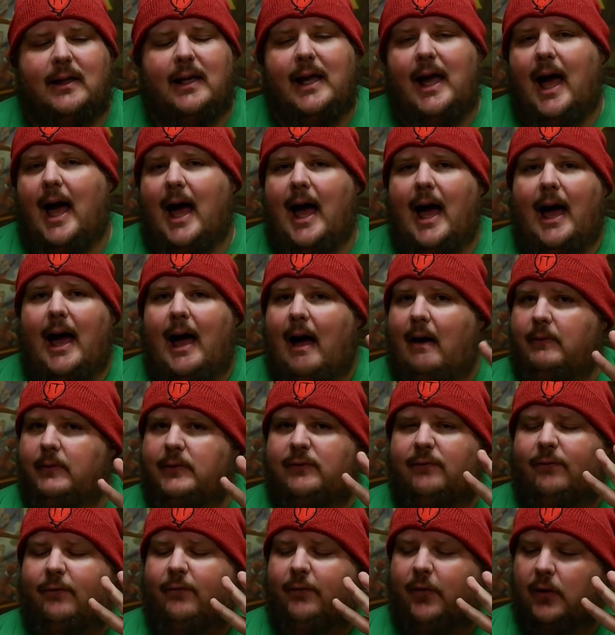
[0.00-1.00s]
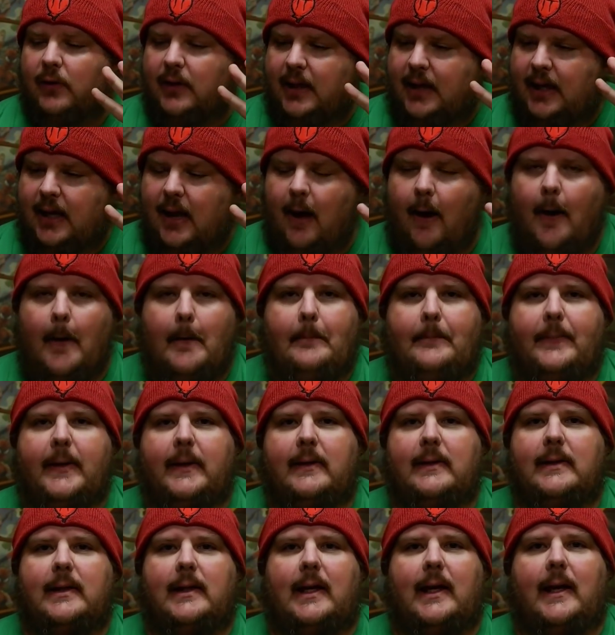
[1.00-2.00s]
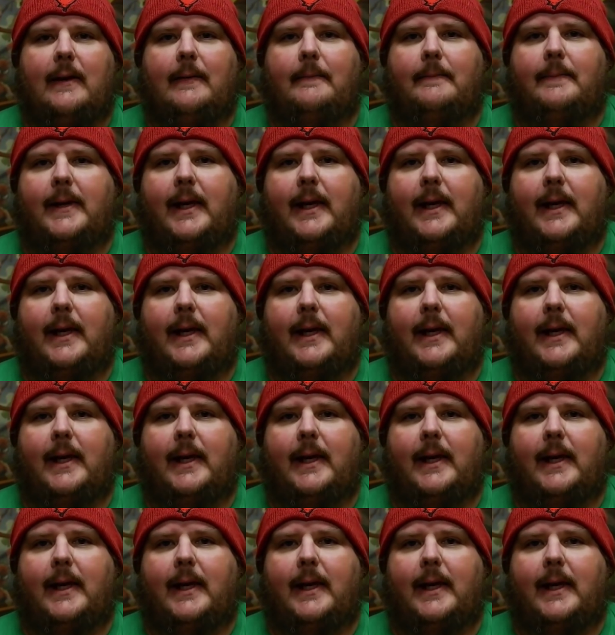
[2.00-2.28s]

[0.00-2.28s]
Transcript: I, I was fully open to him